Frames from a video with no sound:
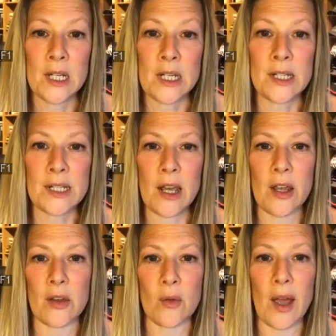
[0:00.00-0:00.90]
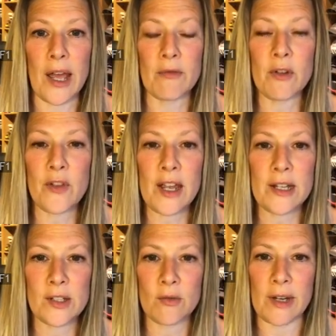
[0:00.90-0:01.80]
So,
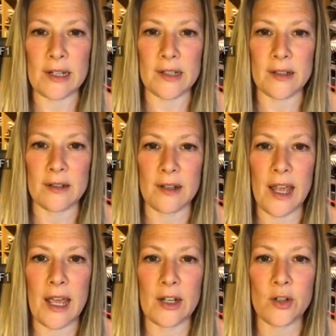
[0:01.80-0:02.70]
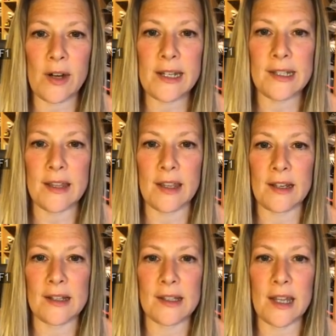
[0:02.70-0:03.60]
reverse grid. Tracy
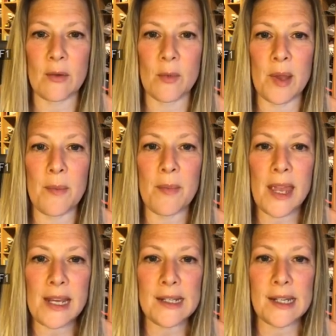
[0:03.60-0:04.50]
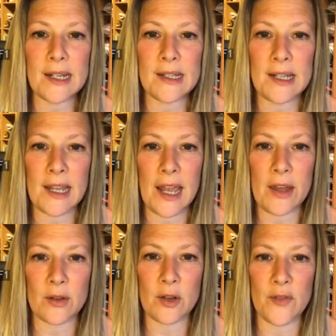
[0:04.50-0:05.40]
thinks it would be amazing seeing
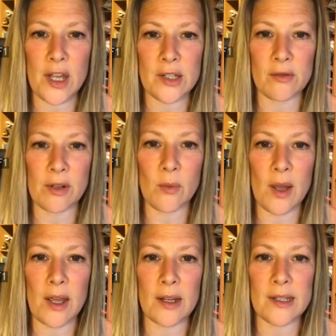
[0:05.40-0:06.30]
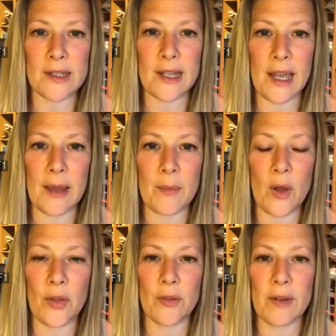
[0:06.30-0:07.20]
how the reverse grid works
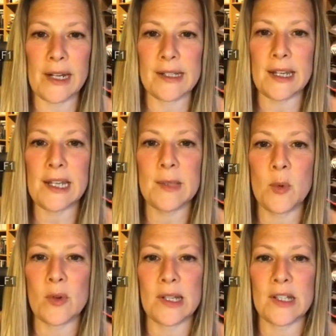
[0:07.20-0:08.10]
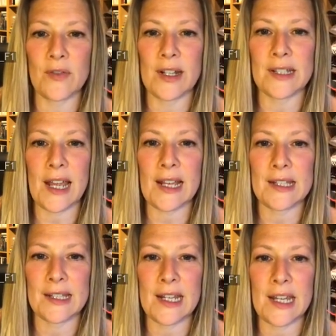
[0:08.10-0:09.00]
on the race. Esports is
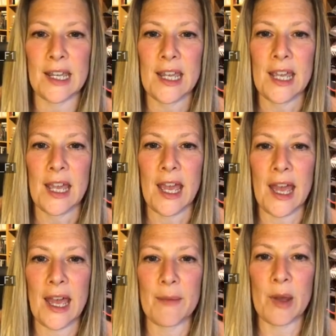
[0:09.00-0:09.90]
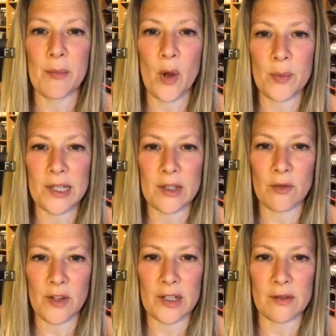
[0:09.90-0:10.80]
fantastic. And Bob says
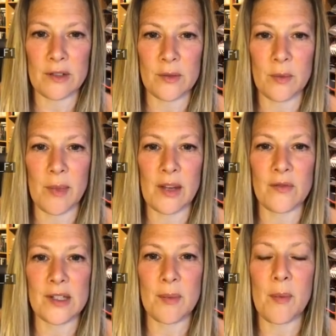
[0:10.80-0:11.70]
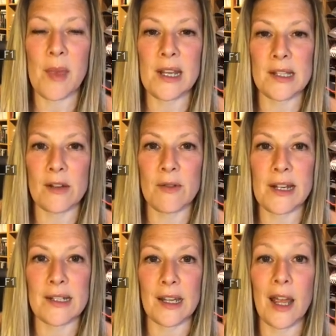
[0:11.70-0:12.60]
reverse grids would make for some amazing
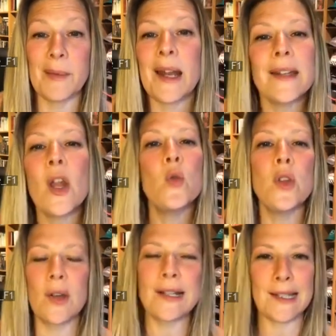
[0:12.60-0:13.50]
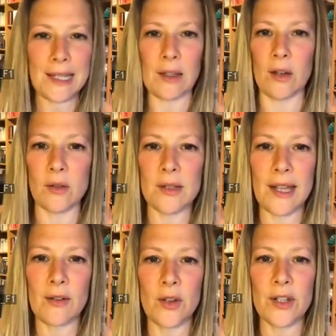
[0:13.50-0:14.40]
racing. I mean, I know you can see those,
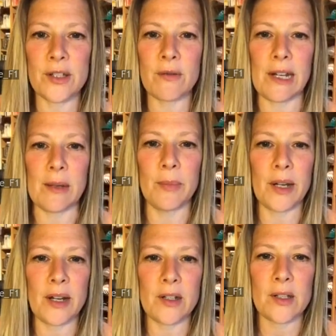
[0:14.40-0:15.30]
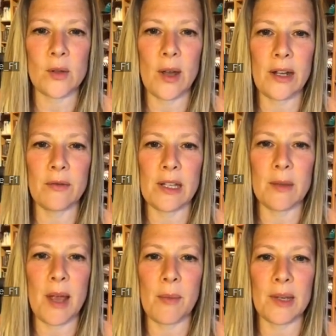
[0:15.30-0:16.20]
they're on the screen, but I just thought I'd read
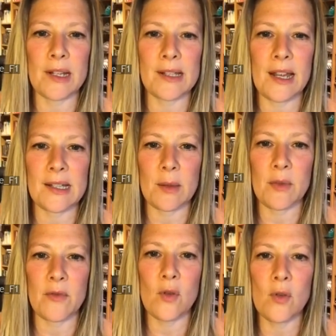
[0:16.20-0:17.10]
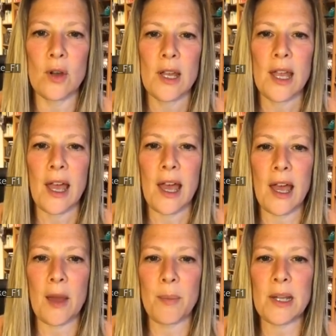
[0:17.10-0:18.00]
them out because they're some of your
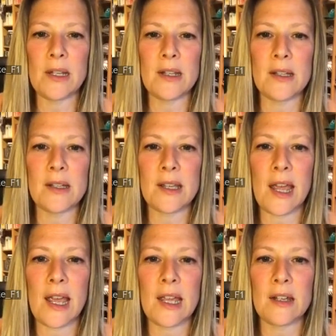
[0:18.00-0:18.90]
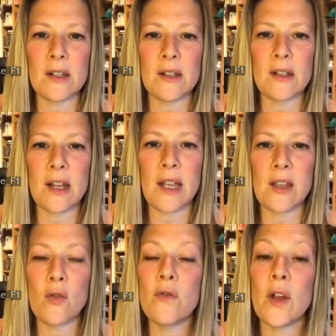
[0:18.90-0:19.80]
opinions and
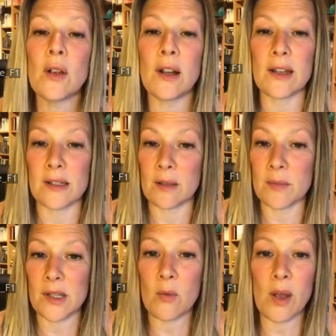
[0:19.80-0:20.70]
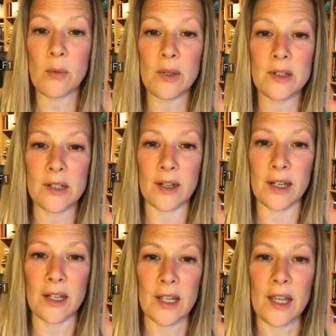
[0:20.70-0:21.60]
you're vocalising them, so why wouldn't
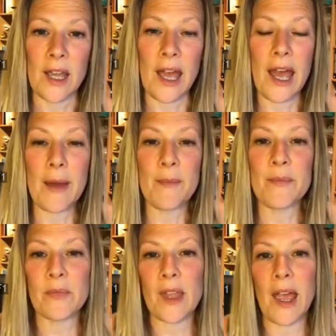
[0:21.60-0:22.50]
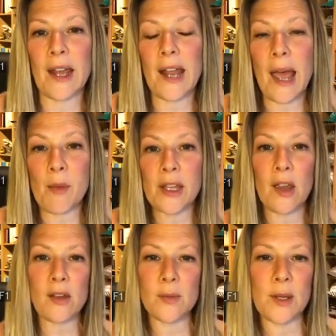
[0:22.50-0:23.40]
I? And am I
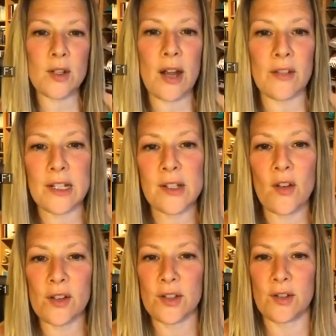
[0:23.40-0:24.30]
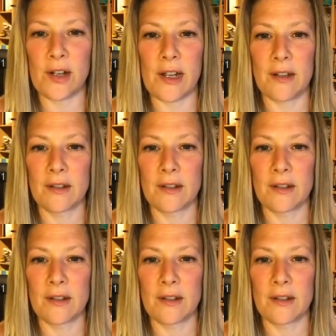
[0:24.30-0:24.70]
going to be travelling to Austria?